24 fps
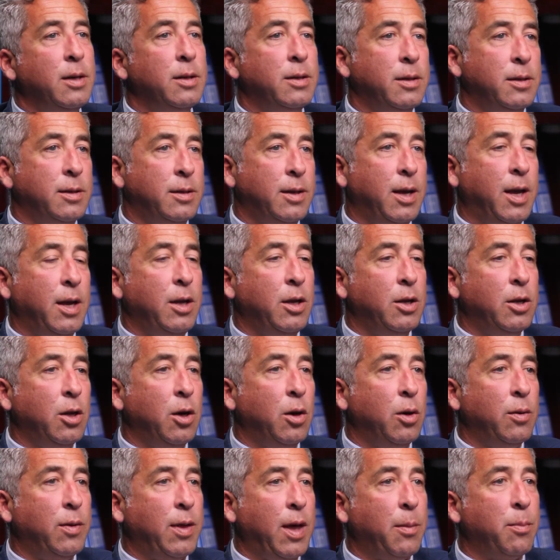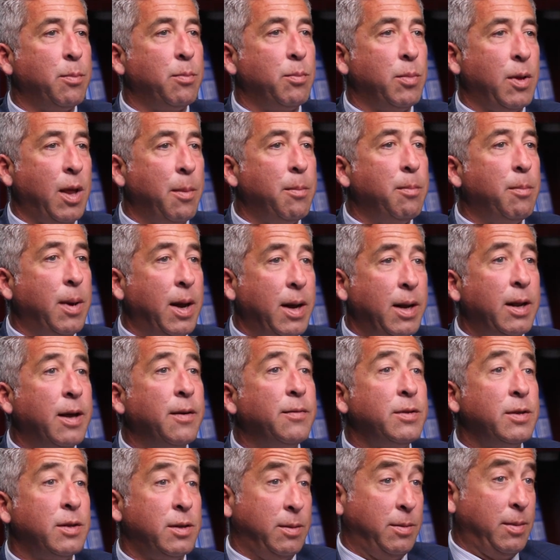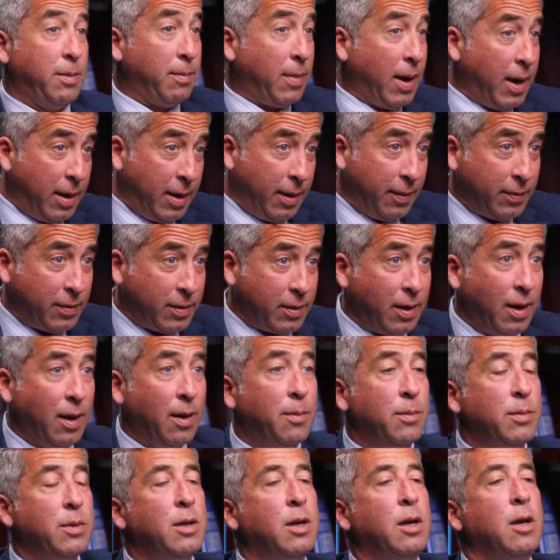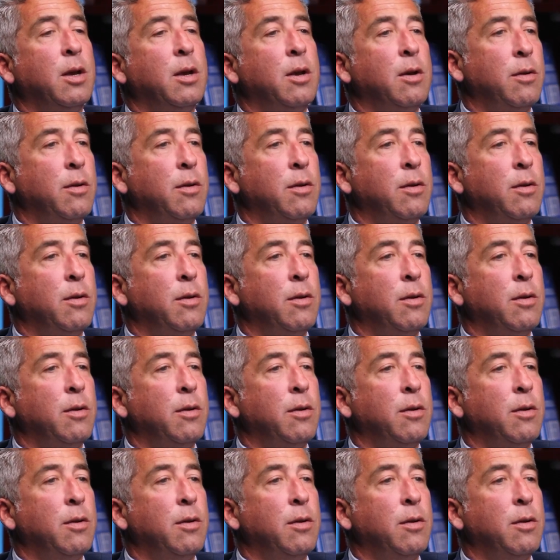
to say, you know, that might have stemmed